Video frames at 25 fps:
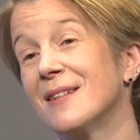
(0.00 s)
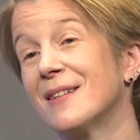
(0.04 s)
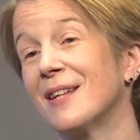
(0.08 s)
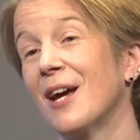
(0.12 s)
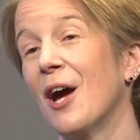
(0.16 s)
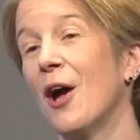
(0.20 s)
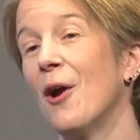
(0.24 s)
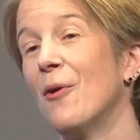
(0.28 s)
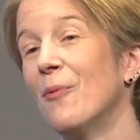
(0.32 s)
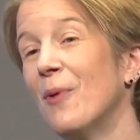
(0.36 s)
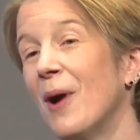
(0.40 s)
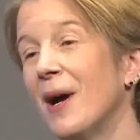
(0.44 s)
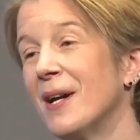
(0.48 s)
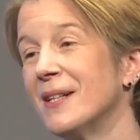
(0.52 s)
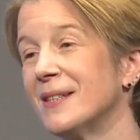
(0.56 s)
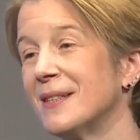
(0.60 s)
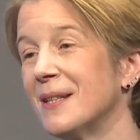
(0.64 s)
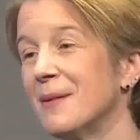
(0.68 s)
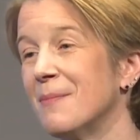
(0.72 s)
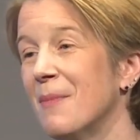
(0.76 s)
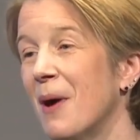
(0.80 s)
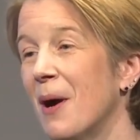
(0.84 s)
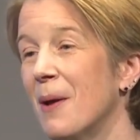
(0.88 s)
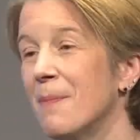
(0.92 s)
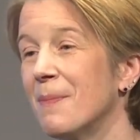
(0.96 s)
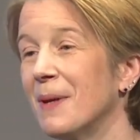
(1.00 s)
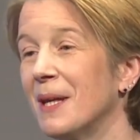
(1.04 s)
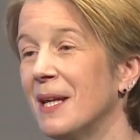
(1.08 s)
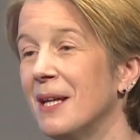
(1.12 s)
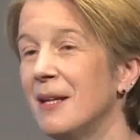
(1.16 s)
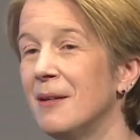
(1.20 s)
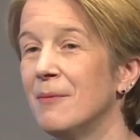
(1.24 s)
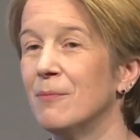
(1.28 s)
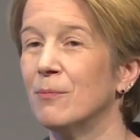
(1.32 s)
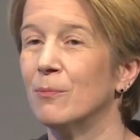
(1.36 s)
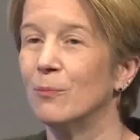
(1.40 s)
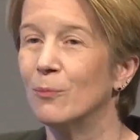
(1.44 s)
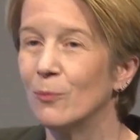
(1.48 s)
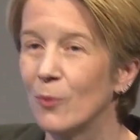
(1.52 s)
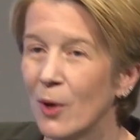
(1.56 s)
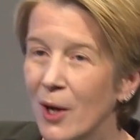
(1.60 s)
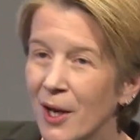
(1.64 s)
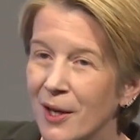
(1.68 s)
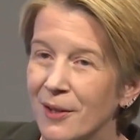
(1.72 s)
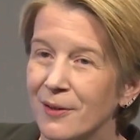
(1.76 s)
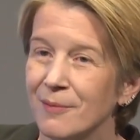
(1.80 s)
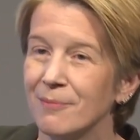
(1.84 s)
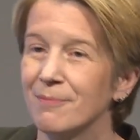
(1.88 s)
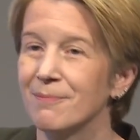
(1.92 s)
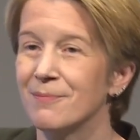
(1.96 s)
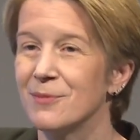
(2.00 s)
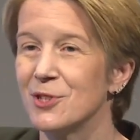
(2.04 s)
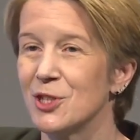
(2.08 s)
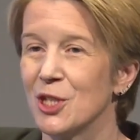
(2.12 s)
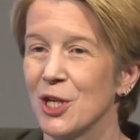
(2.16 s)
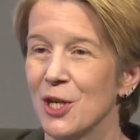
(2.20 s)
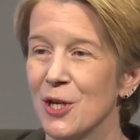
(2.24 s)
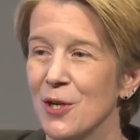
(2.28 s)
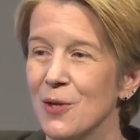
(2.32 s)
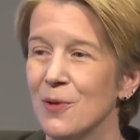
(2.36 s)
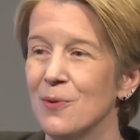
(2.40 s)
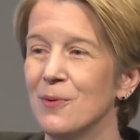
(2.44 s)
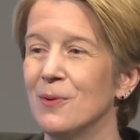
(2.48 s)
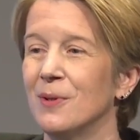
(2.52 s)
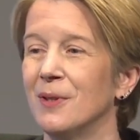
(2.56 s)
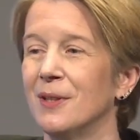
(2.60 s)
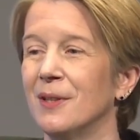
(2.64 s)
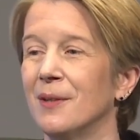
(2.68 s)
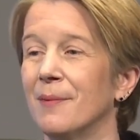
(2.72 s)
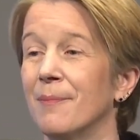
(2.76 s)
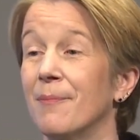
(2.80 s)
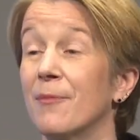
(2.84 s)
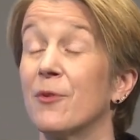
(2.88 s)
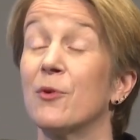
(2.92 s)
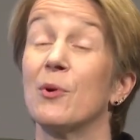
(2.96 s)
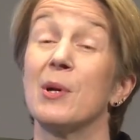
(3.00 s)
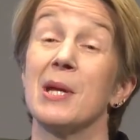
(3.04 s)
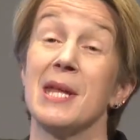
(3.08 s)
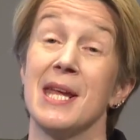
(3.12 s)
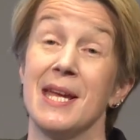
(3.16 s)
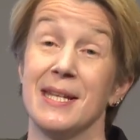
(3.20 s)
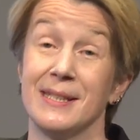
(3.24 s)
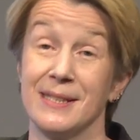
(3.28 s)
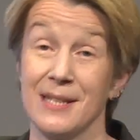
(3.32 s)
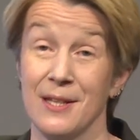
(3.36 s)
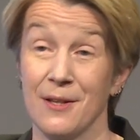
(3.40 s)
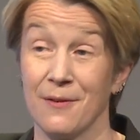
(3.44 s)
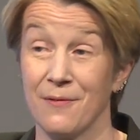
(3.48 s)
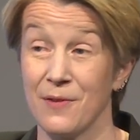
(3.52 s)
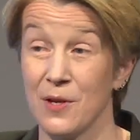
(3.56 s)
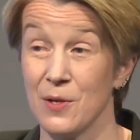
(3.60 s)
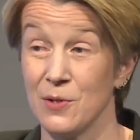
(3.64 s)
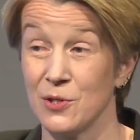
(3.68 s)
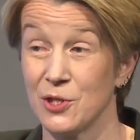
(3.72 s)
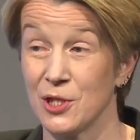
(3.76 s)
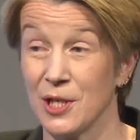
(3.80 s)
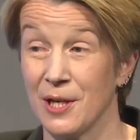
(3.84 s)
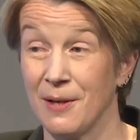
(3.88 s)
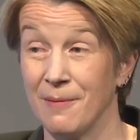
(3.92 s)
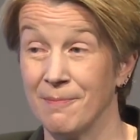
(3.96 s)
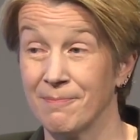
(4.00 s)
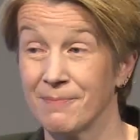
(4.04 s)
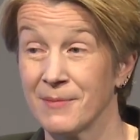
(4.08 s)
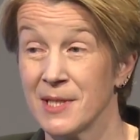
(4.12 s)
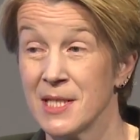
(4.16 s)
the horizon might be 1, 2, 3 years in the future.